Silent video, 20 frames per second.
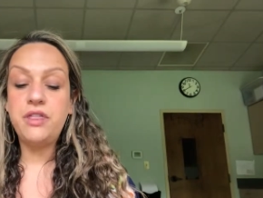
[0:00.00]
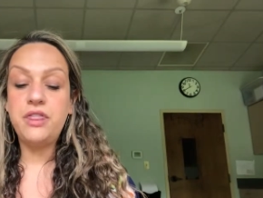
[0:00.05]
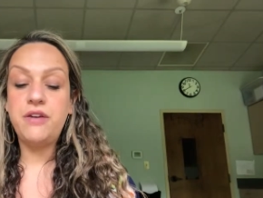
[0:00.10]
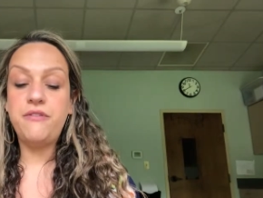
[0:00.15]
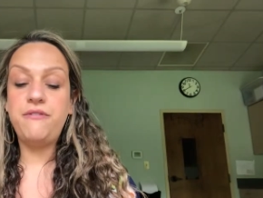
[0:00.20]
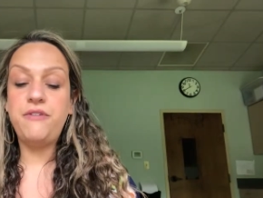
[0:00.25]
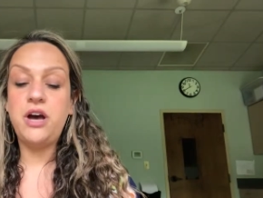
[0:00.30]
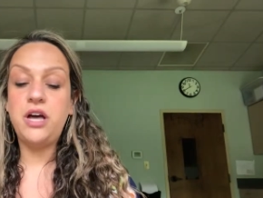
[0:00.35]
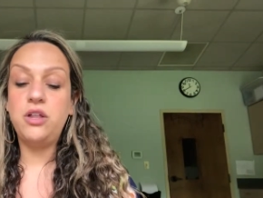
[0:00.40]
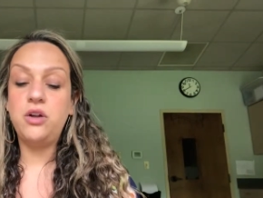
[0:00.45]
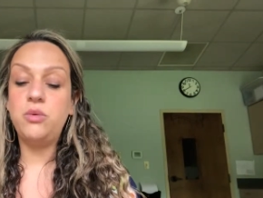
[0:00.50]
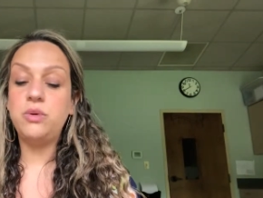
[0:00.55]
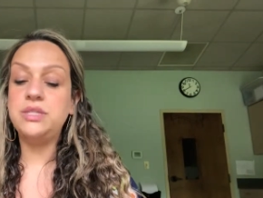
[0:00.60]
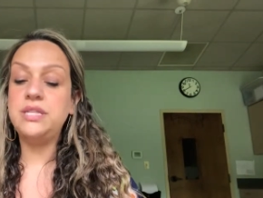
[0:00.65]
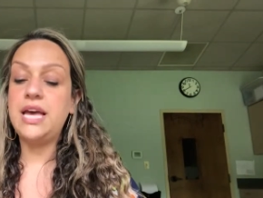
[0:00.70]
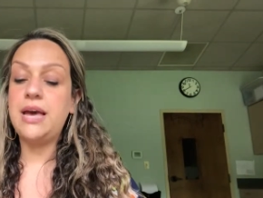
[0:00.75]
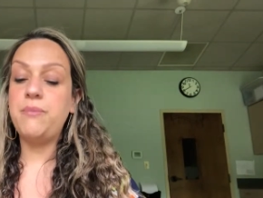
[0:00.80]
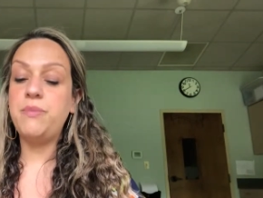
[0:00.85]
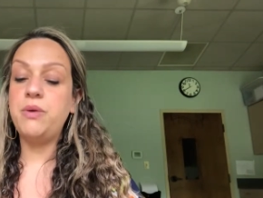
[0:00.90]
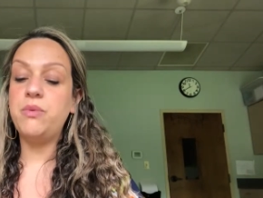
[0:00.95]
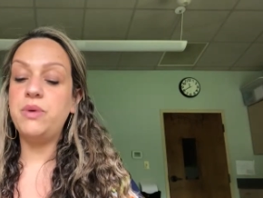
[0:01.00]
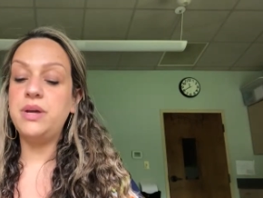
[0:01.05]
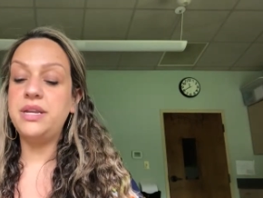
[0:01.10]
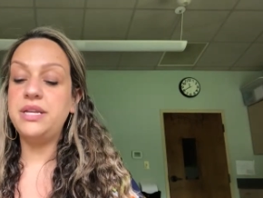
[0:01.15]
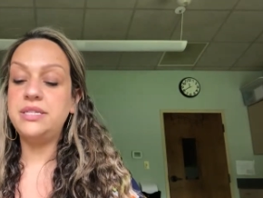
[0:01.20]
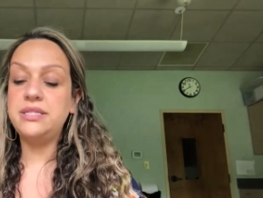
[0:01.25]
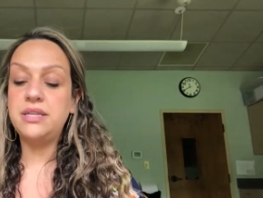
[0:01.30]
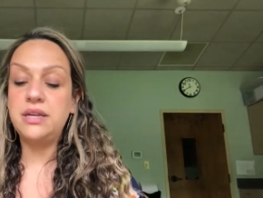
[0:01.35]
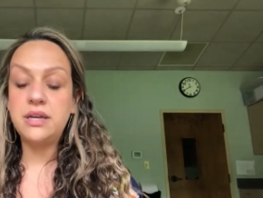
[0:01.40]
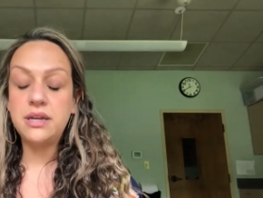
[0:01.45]
The father was happy when
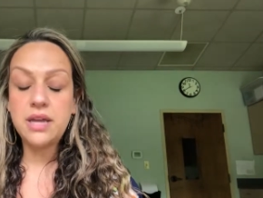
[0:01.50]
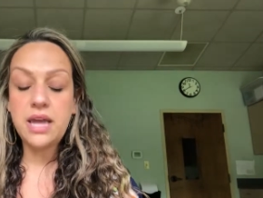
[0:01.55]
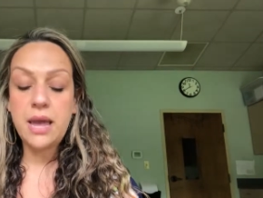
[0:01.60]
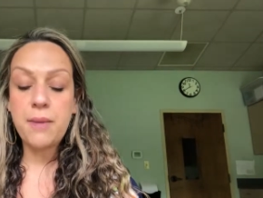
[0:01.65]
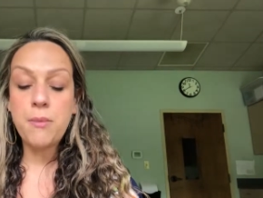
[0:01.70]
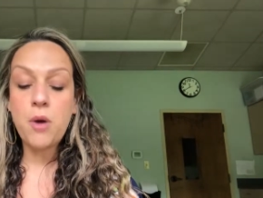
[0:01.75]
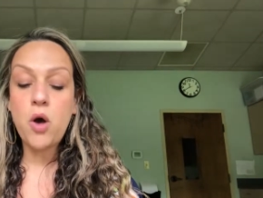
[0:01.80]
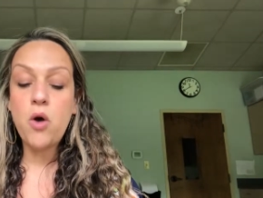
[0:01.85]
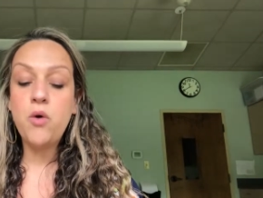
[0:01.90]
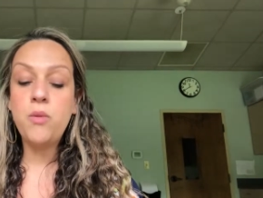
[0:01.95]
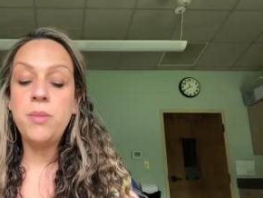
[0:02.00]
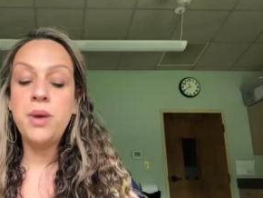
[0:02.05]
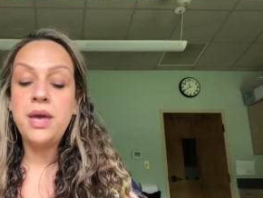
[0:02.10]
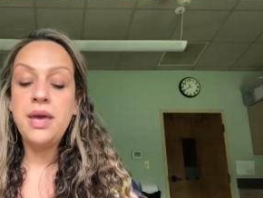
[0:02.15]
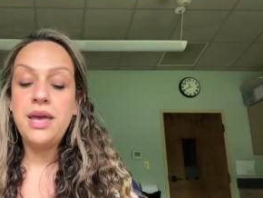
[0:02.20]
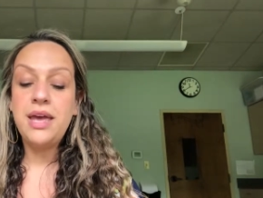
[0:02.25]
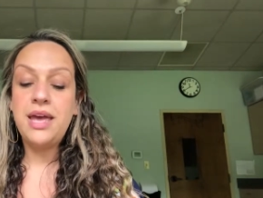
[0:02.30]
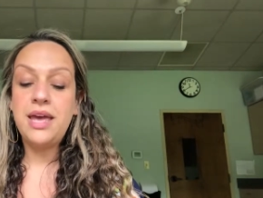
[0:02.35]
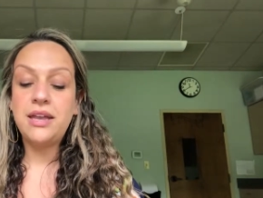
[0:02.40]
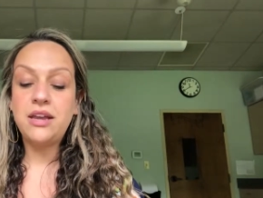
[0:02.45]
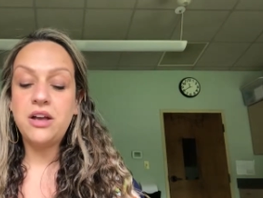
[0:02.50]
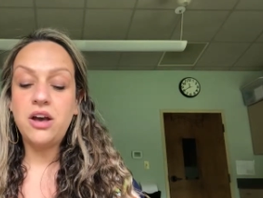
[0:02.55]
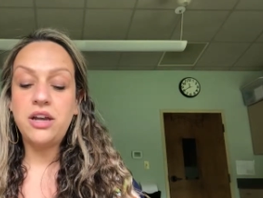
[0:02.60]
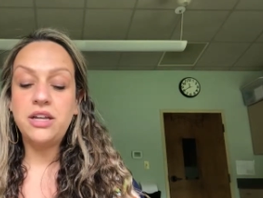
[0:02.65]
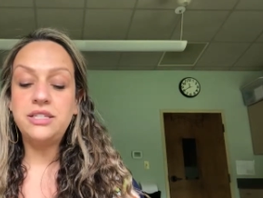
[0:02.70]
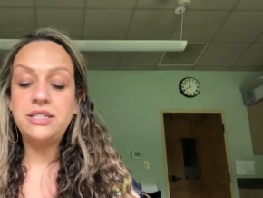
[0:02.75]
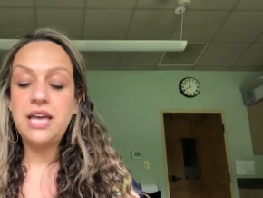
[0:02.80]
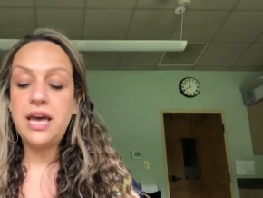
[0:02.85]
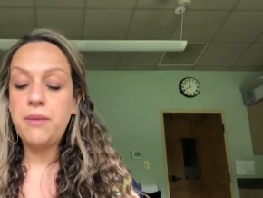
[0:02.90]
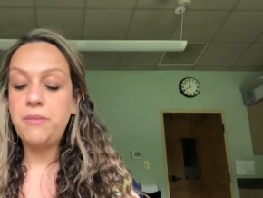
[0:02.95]
his son came home and
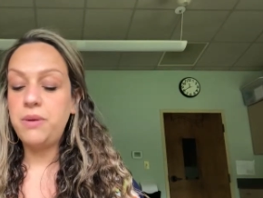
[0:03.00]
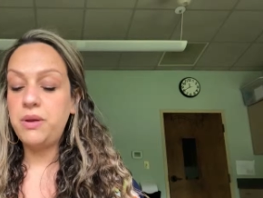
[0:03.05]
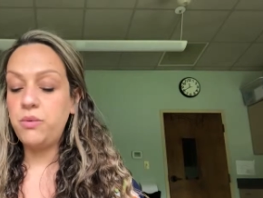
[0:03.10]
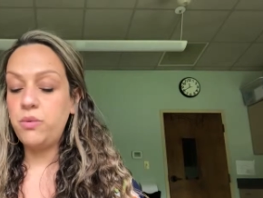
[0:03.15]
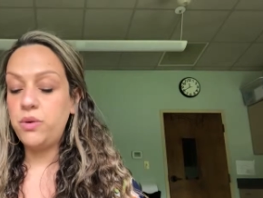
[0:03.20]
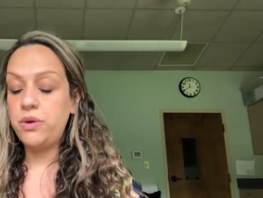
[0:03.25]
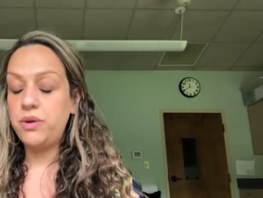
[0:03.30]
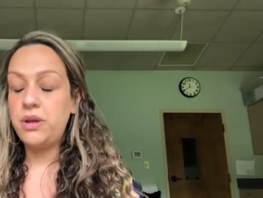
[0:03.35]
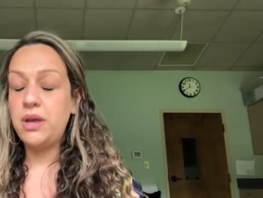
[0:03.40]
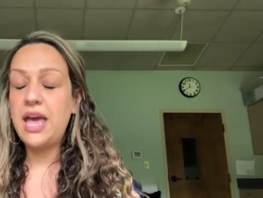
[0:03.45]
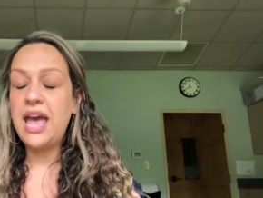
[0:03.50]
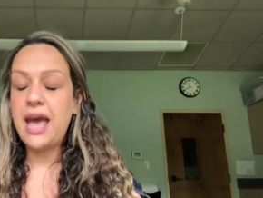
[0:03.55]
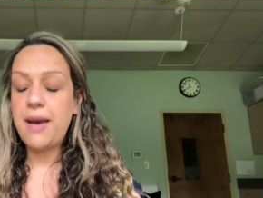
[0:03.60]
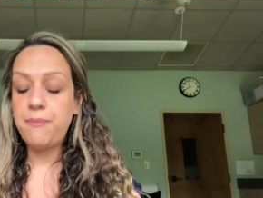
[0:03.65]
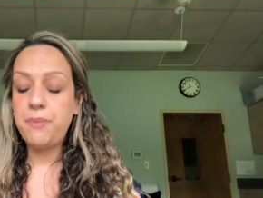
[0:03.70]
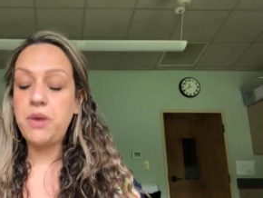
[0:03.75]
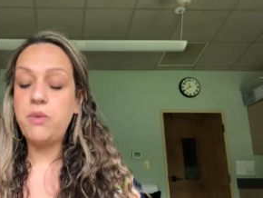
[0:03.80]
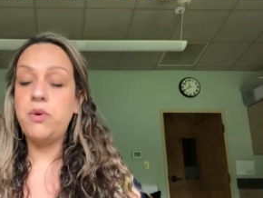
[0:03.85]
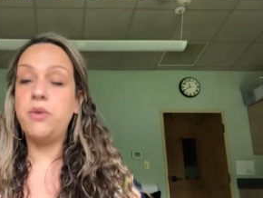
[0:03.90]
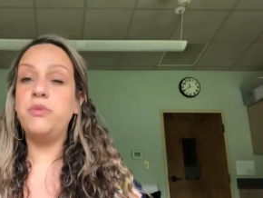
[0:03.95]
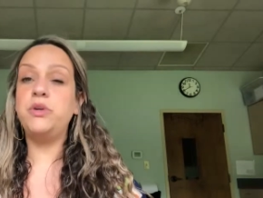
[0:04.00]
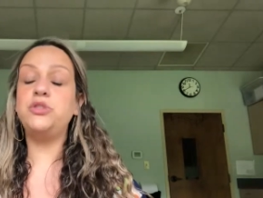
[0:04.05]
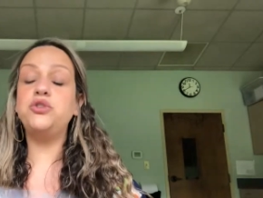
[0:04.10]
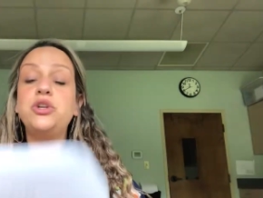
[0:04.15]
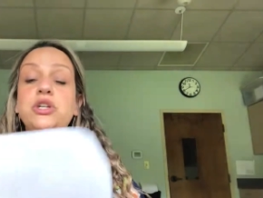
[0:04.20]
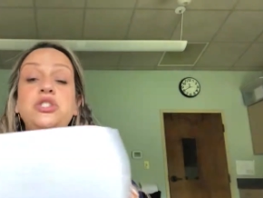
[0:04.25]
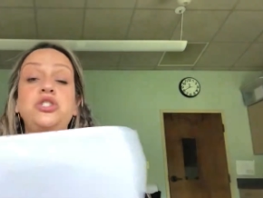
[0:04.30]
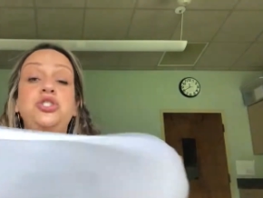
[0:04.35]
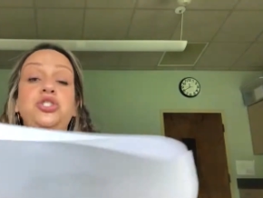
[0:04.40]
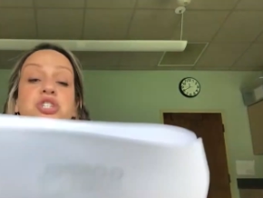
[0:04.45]
God is happy when, happy when we
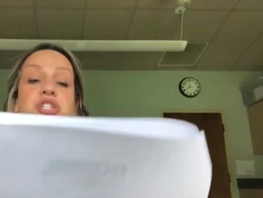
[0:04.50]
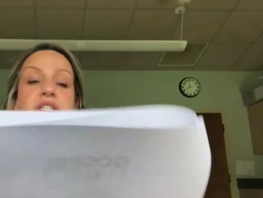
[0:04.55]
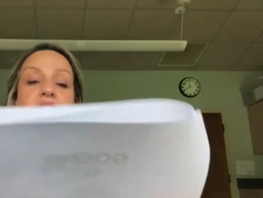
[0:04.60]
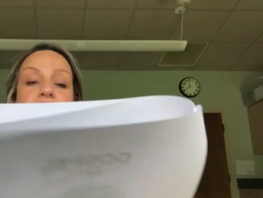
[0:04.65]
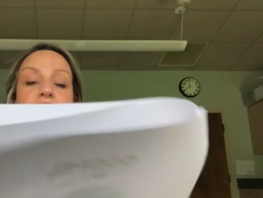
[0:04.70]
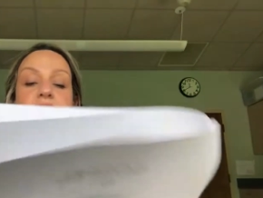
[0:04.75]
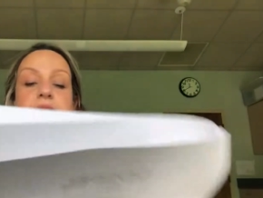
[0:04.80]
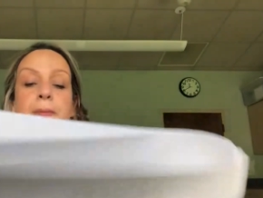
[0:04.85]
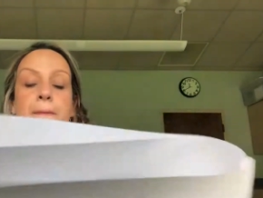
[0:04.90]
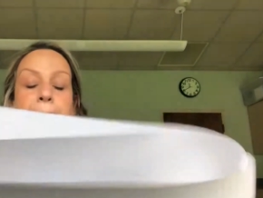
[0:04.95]
trust Jesus.